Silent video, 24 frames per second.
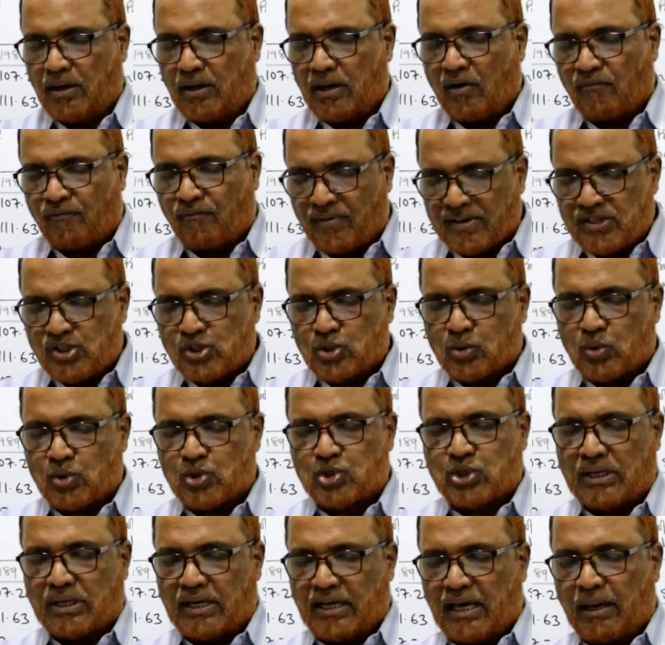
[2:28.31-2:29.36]
now first
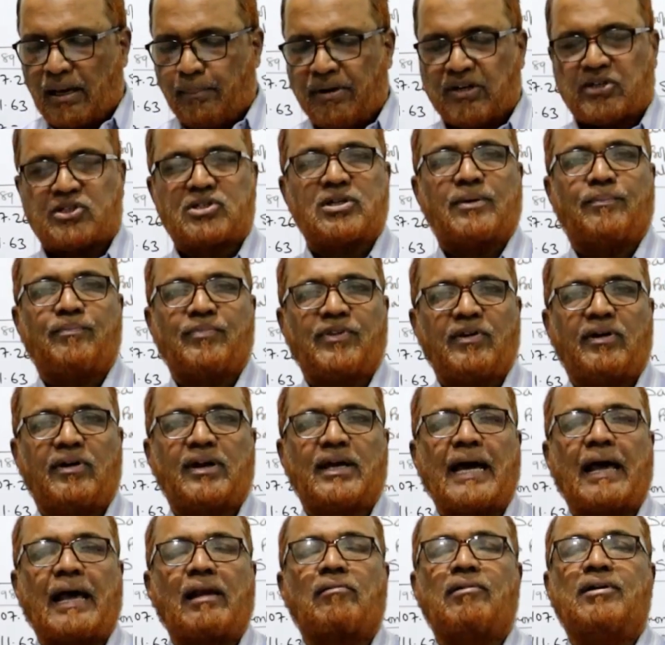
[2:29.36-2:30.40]
question EBIT, you have
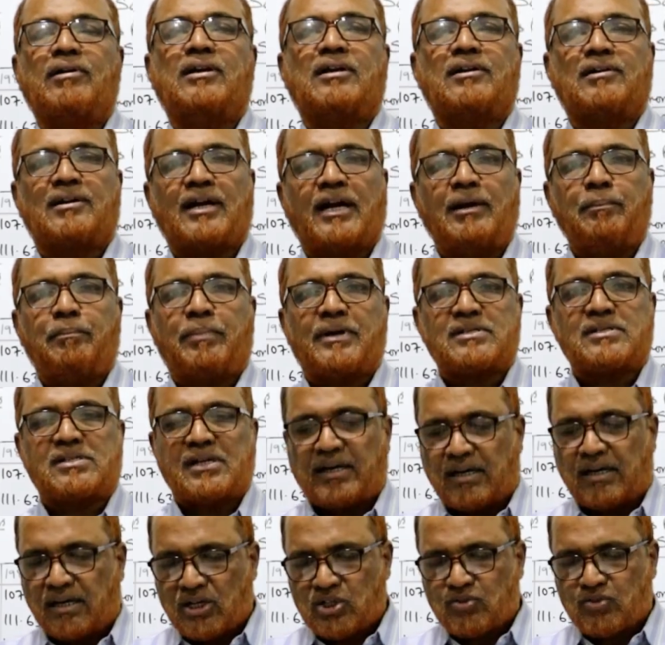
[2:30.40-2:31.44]
to calculate the trend
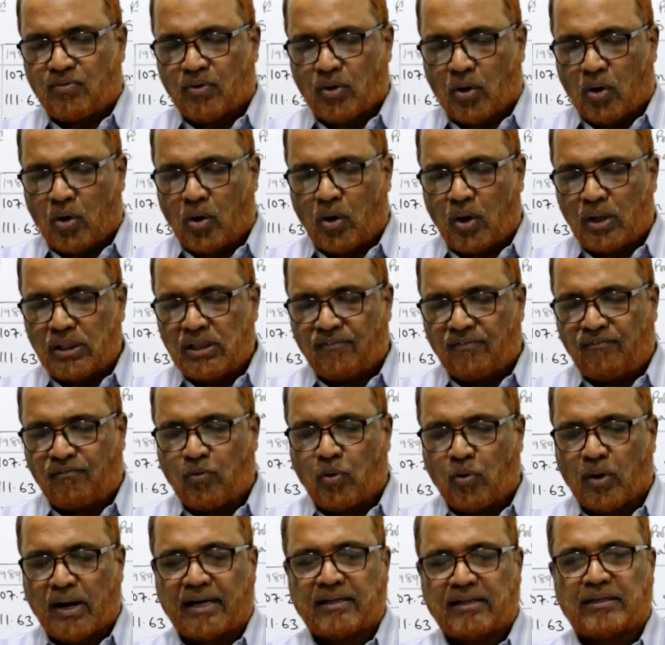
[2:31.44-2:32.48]
percentage for all the
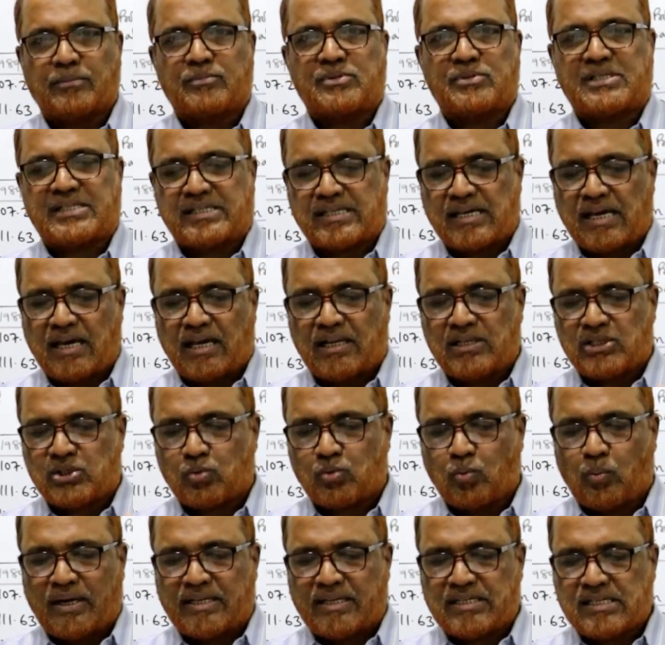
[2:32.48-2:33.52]
four items,
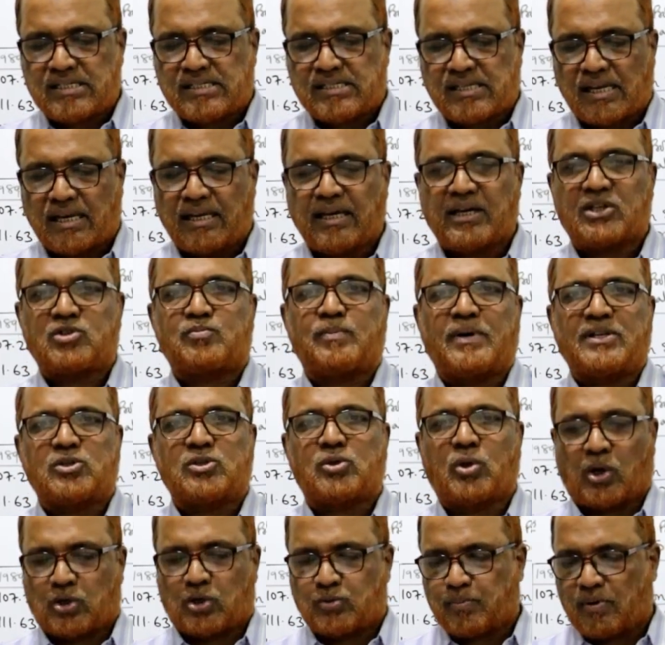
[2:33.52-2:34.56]
sales, wages, selling expense,
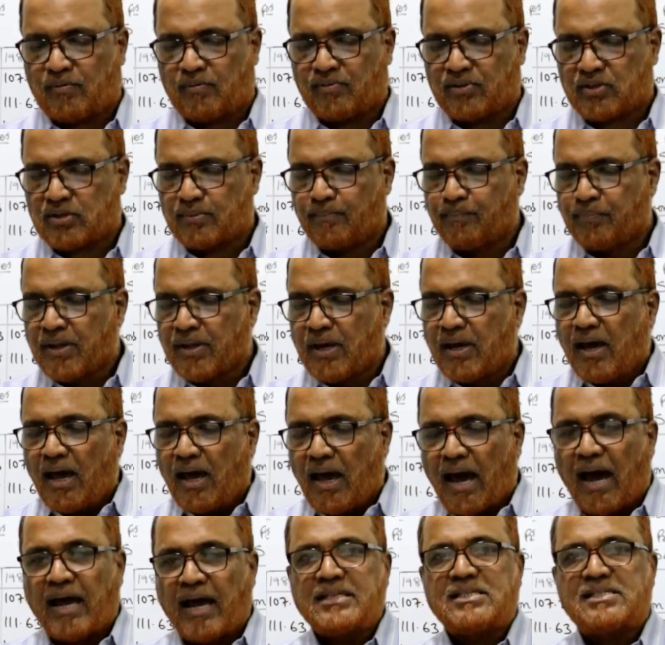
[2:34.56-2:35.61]
gross profit.
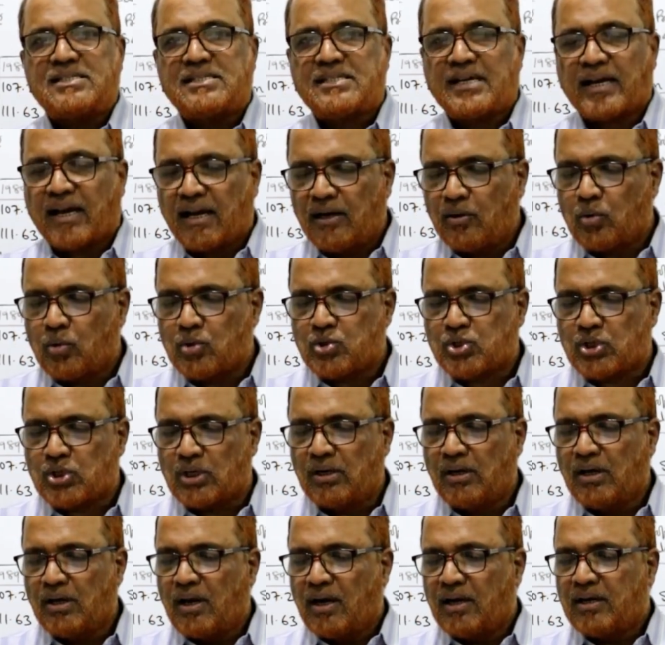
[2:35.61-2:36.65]
And second
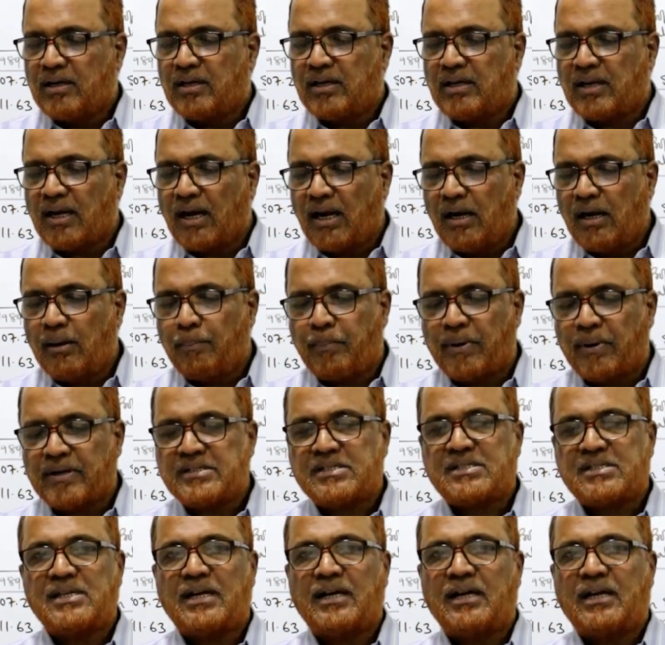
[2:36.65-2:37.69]
question, trend
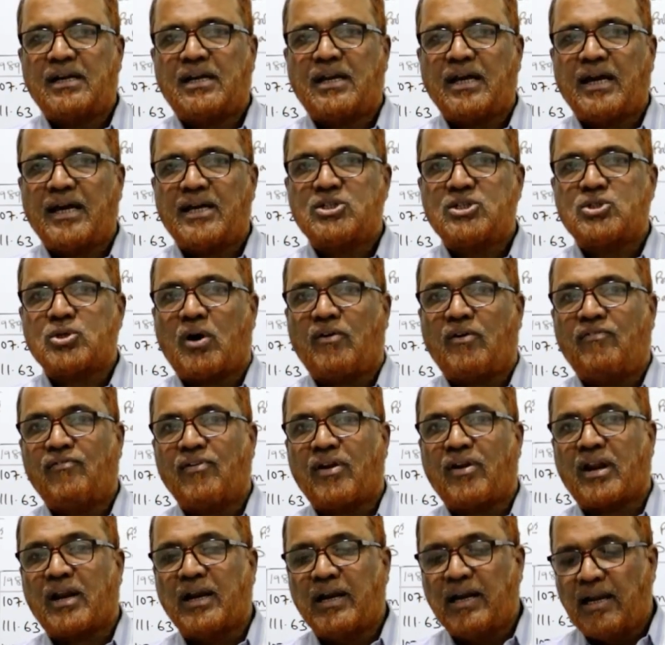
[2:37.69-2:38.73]
percentage of
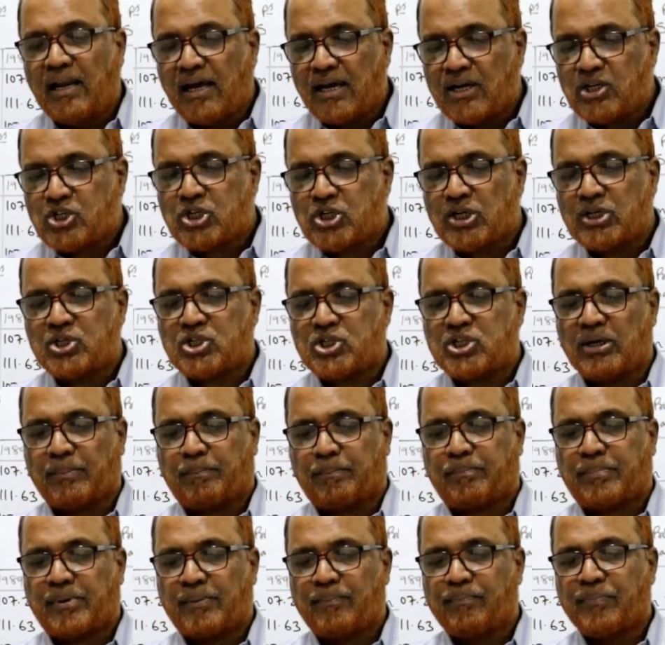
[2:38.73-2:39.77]

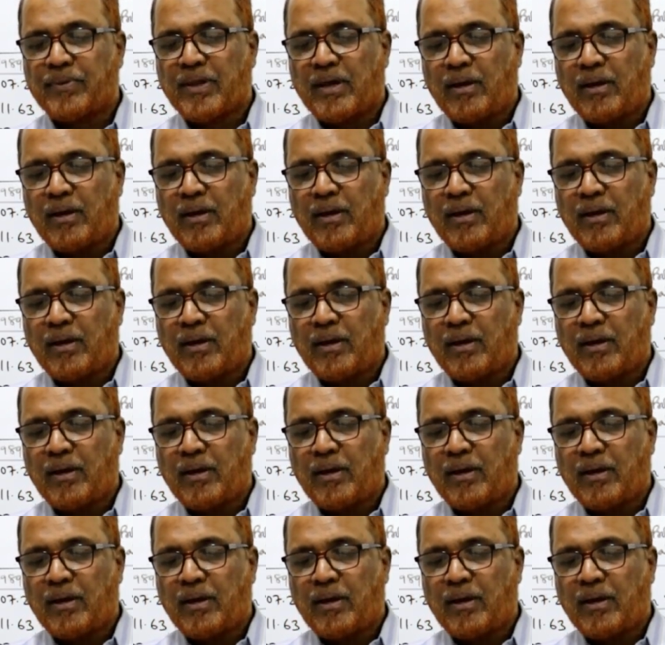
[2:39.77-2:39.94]
relationship